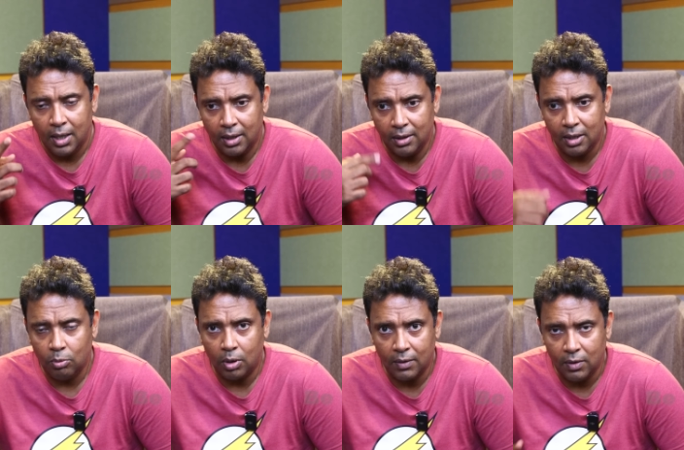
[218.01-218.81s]
And
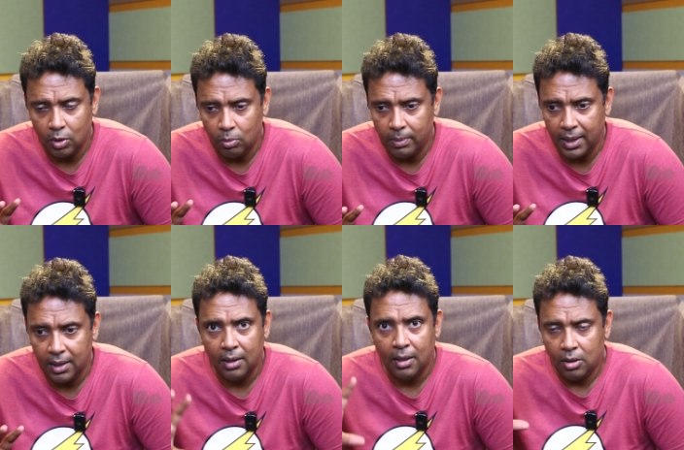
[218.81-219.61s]
then whatever you
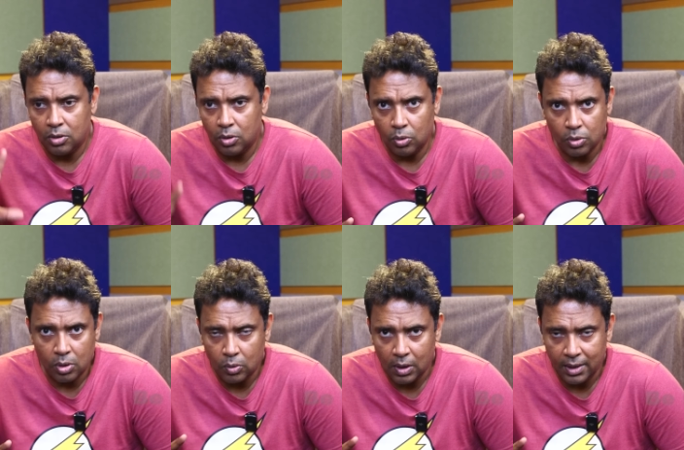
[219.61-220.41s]
buy, it's used,
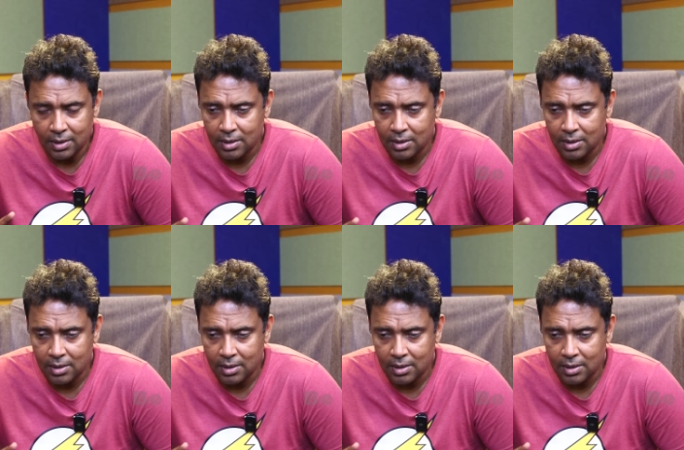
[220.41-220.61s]
utilized.